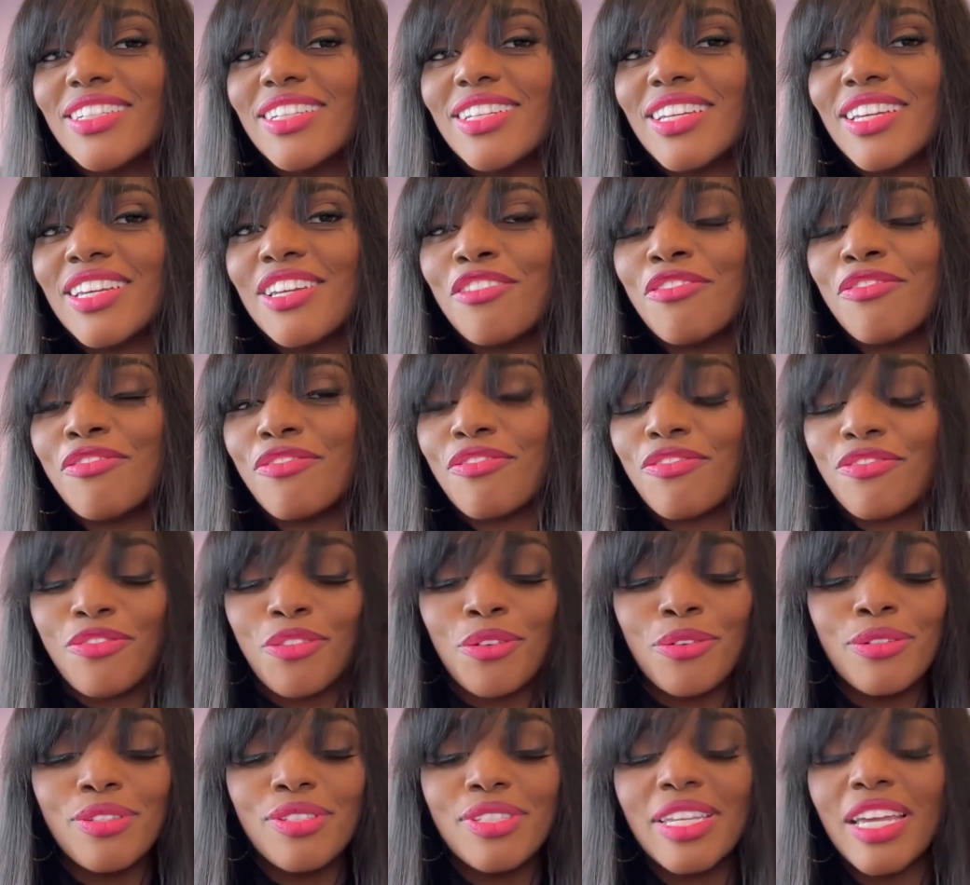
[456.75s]
if
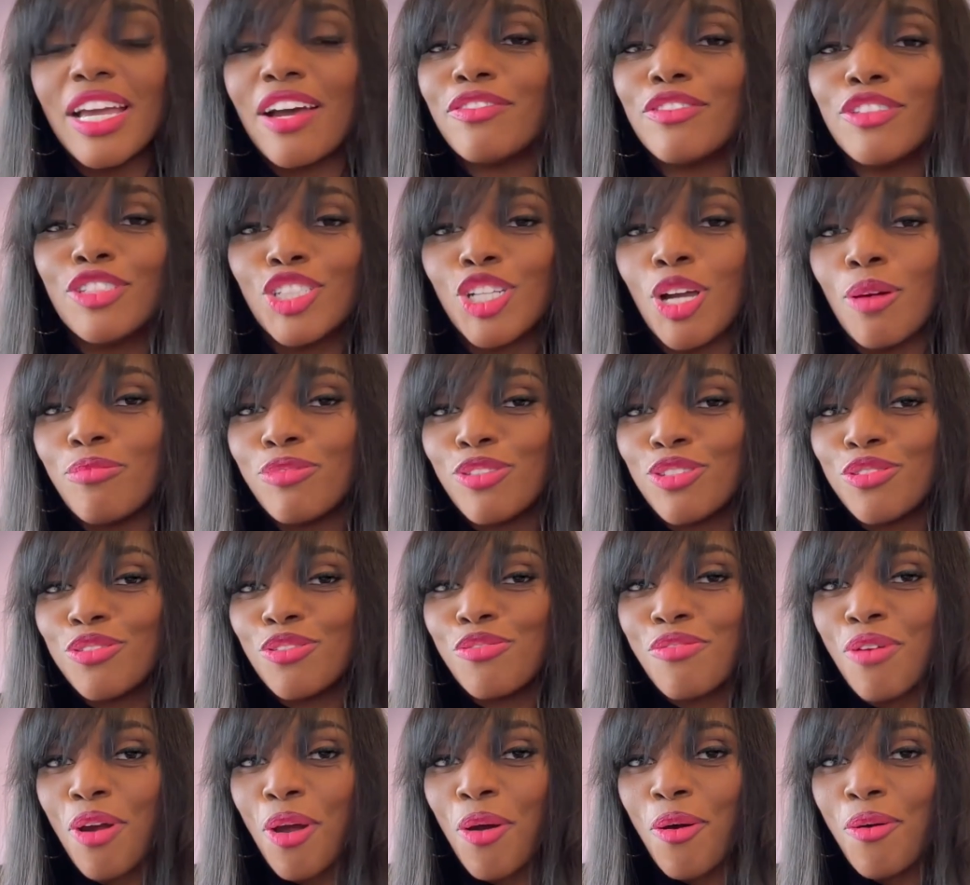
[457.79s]
first they have the chops to
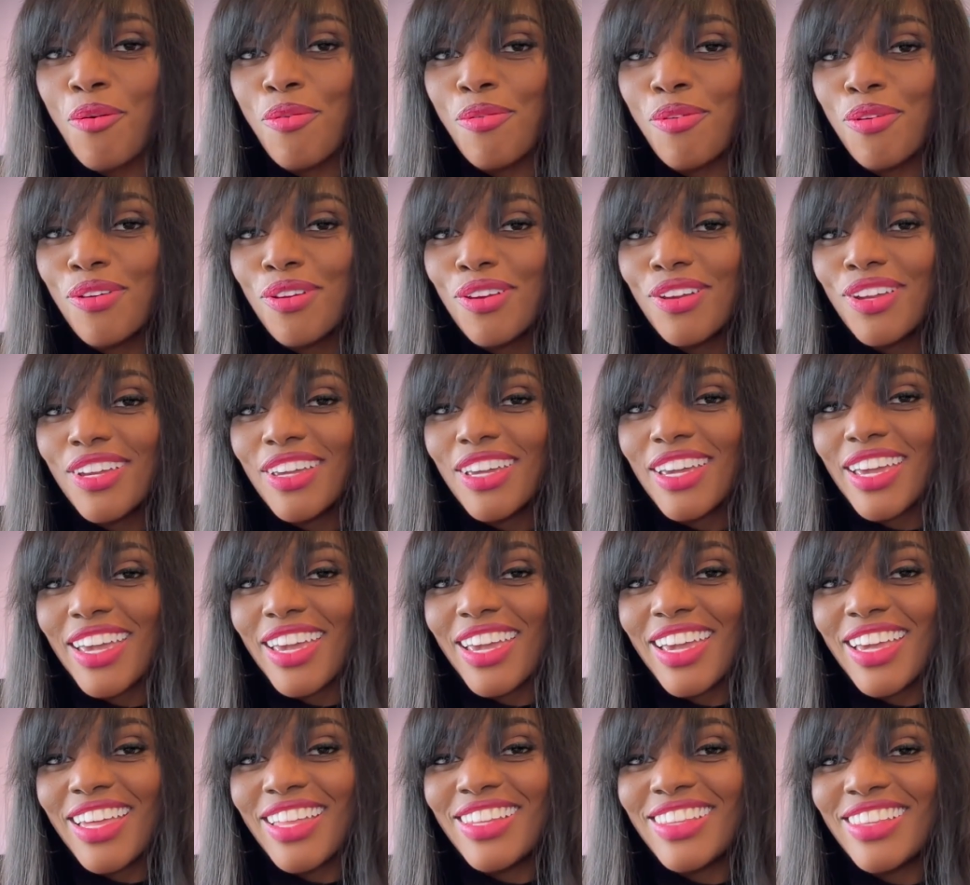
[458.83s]
grow.
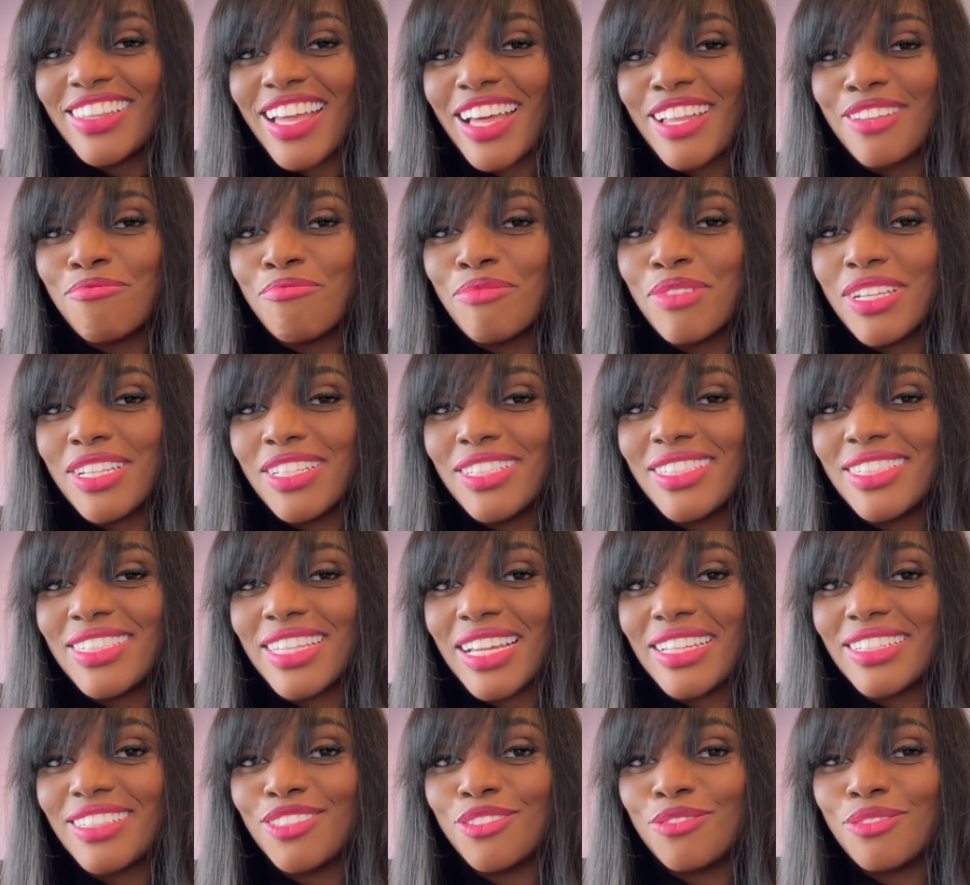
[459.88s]
And that means
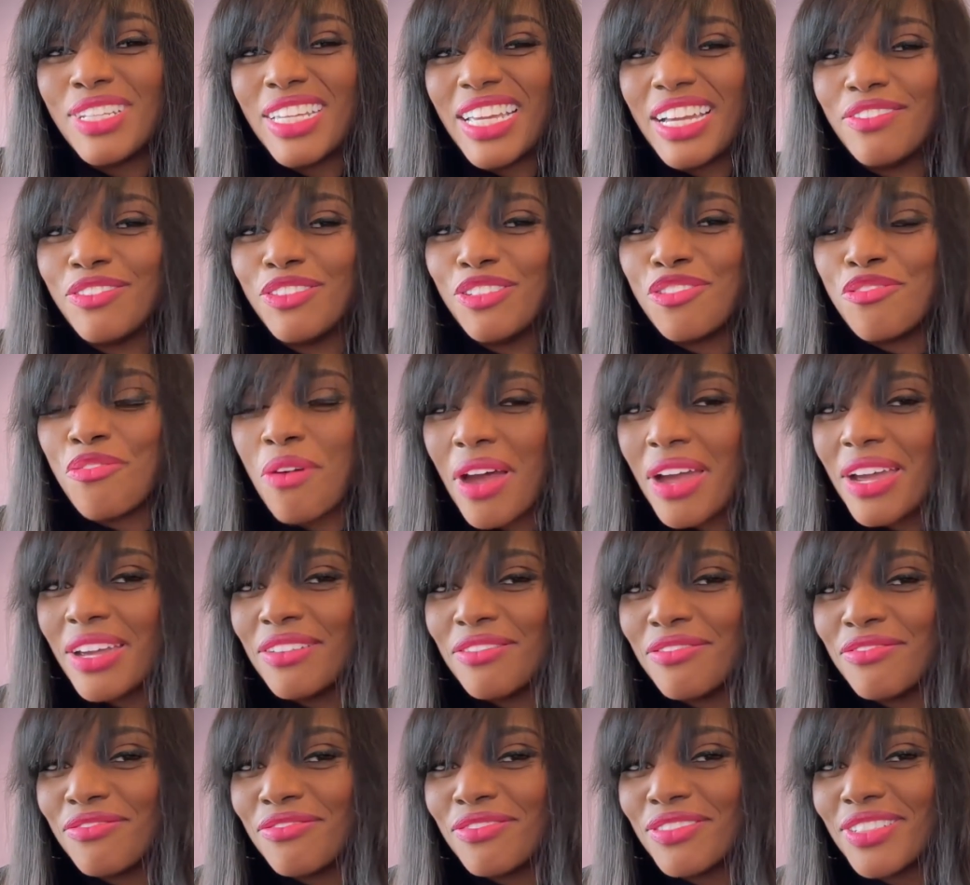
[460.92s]
that do they have the
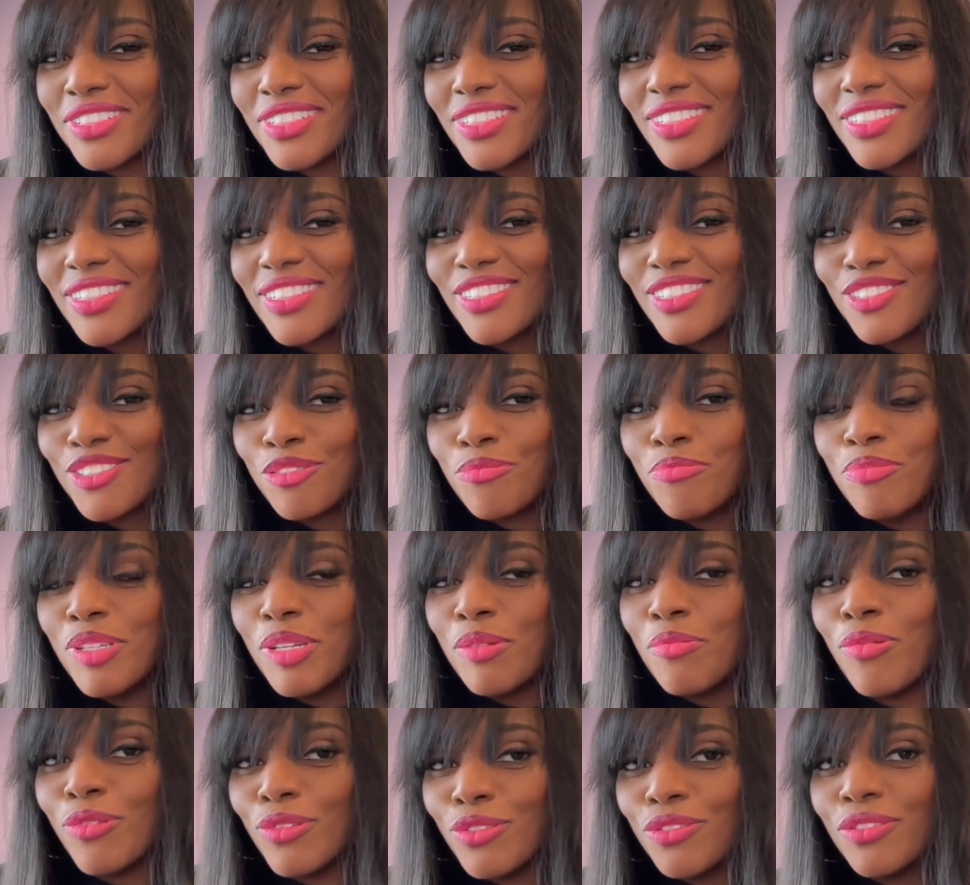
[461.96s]
drive to be
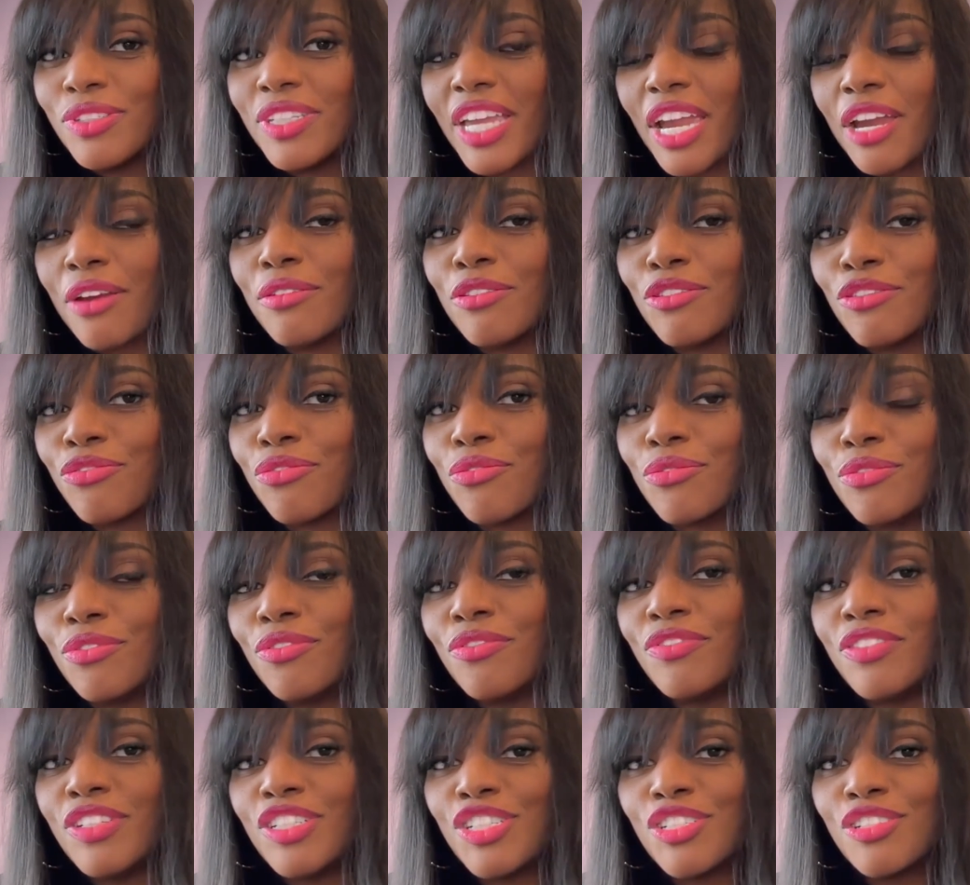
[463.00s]
able to carry through the
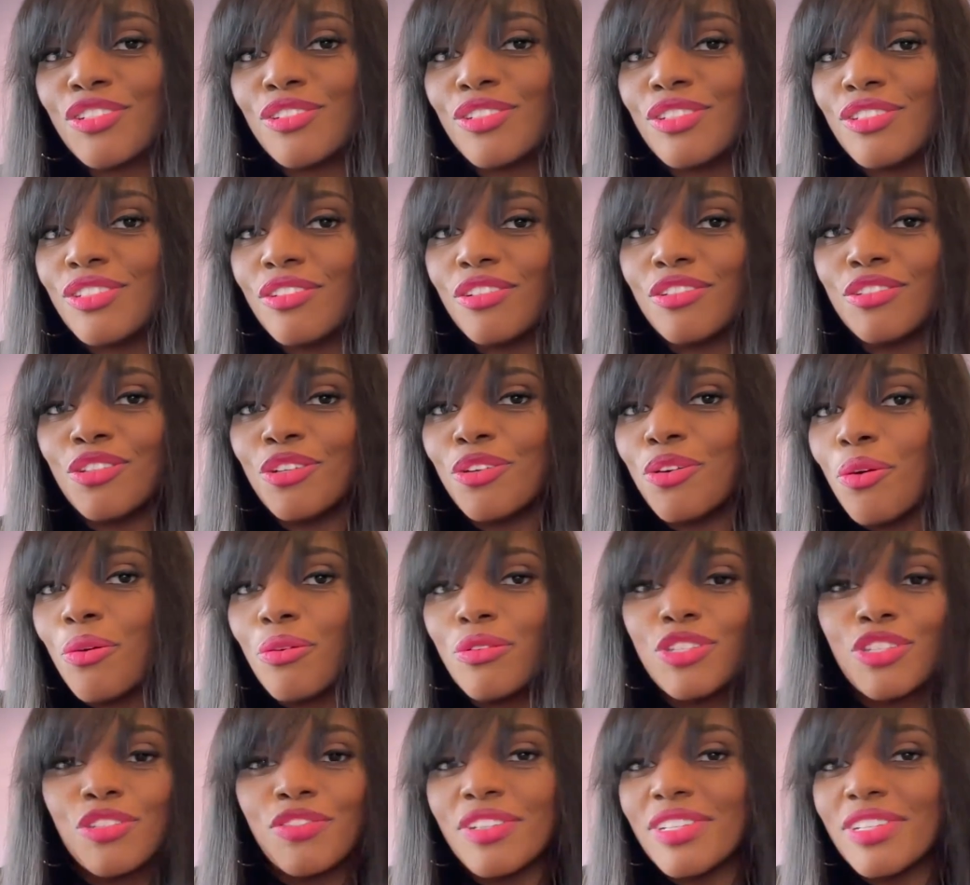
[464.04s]
vision or the goals of the